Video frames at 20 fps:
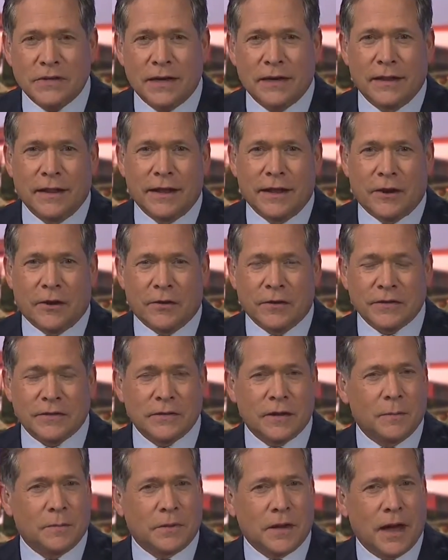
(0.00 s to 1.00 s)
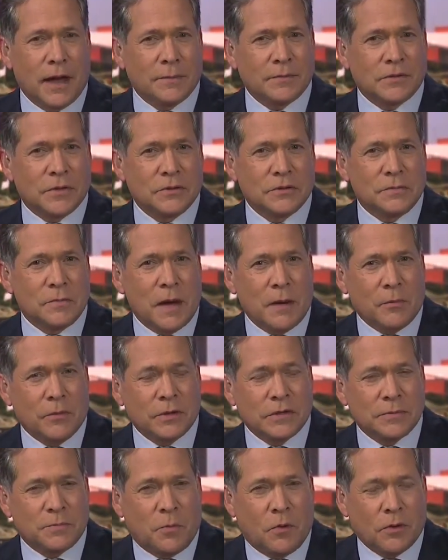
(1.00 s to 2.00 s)
can linger, and sometimes those
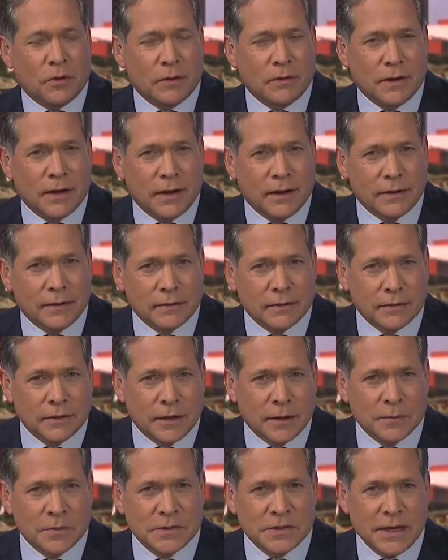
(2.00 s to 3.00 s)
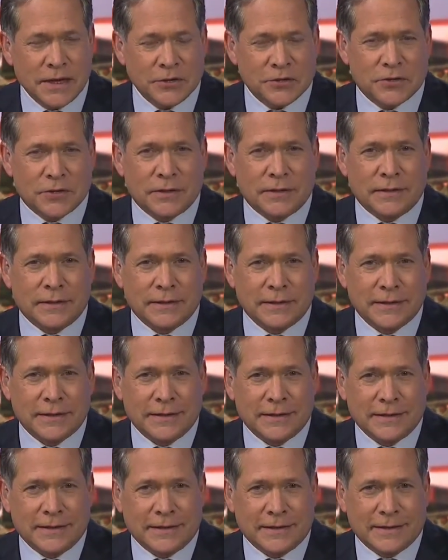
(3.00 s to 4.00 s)
memories border on obsession,
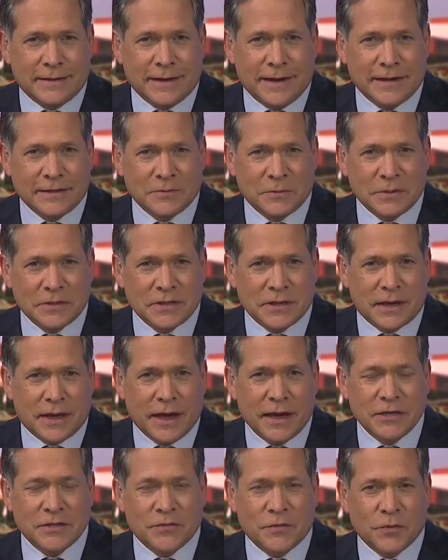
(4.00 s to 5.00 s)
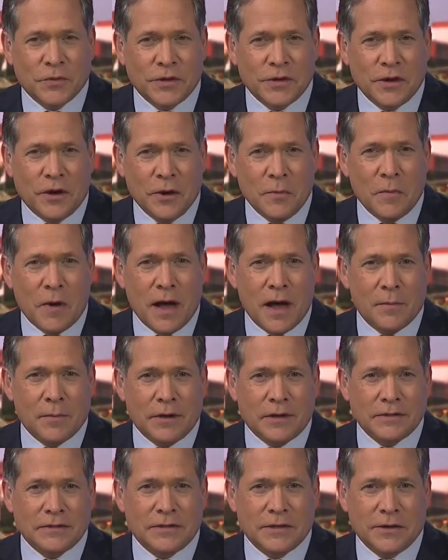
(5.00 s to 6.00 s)
as was the case for a young mom in
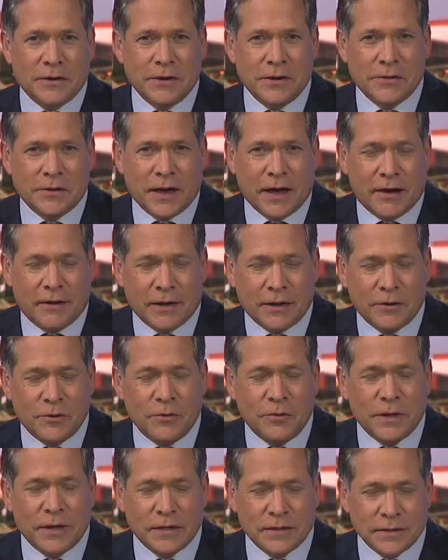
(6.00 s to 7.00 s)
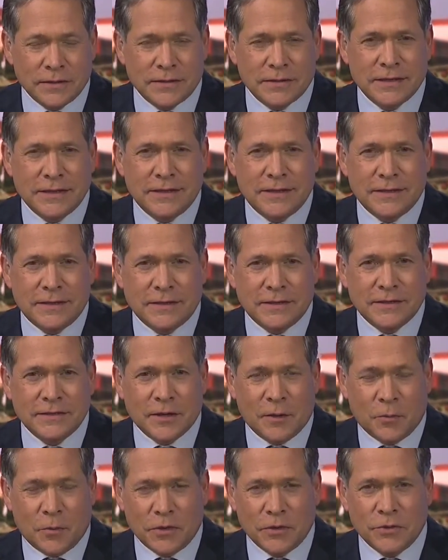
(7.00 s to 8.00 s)
Ontario County who is
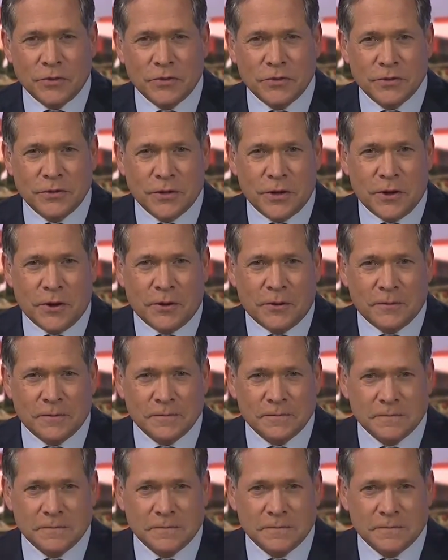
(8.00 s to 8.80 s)
someone you should know.